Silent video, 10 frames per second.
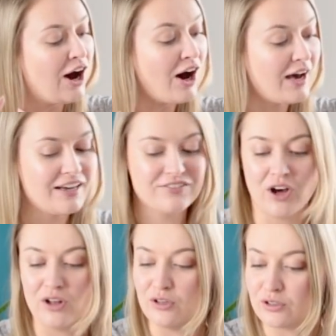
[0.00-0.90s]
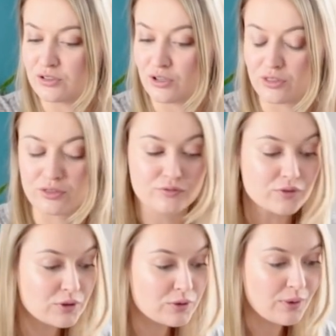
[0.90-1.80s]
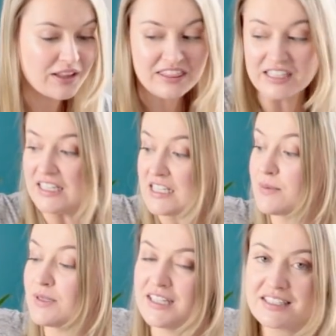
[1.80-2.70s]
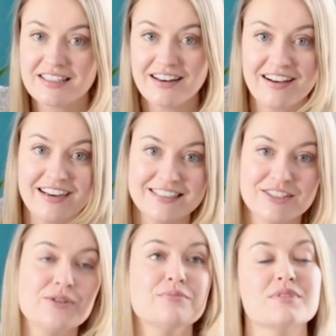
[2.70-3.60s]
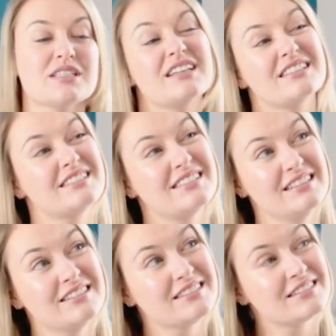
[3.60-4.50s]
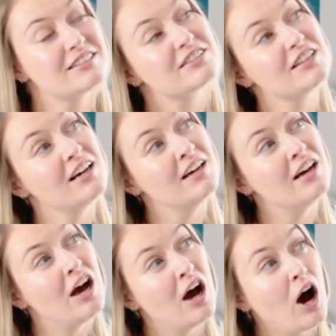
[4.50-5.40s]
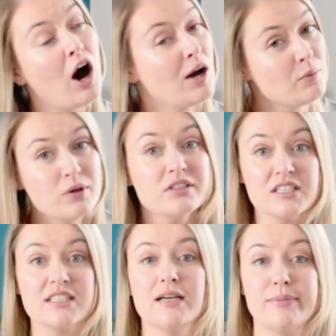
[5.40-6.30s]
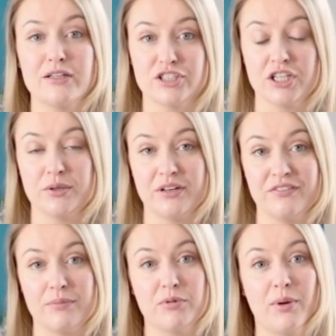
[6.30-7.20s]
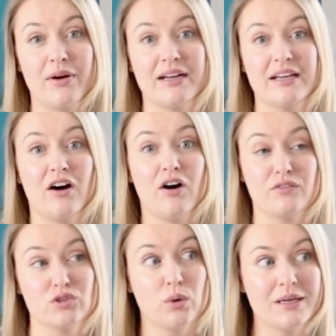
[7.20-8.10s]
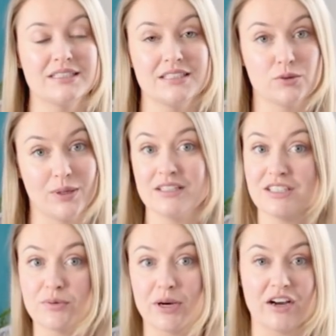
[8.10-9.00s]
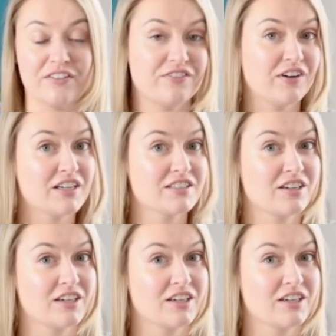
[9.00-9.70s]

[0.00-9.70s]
I have not looked through these particular items since, I want to say, about January and February of 2020 when I first